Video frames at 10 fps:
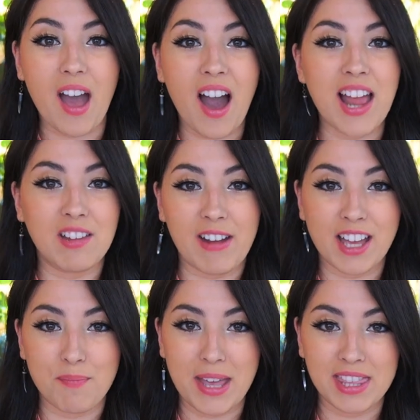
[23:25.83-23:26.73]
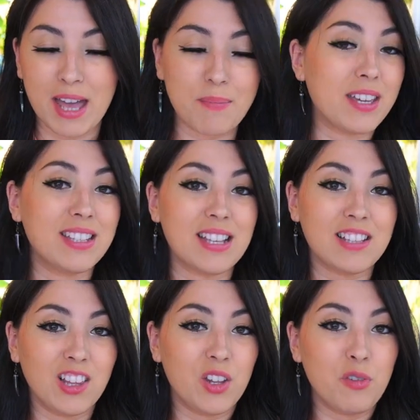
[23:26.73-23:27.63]
I highly recommend that because
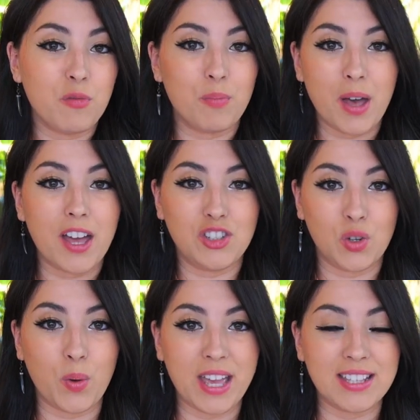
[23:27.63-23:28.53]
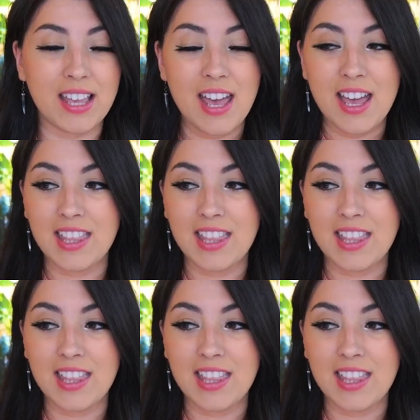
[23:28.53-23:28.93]
there's a lot of bird toys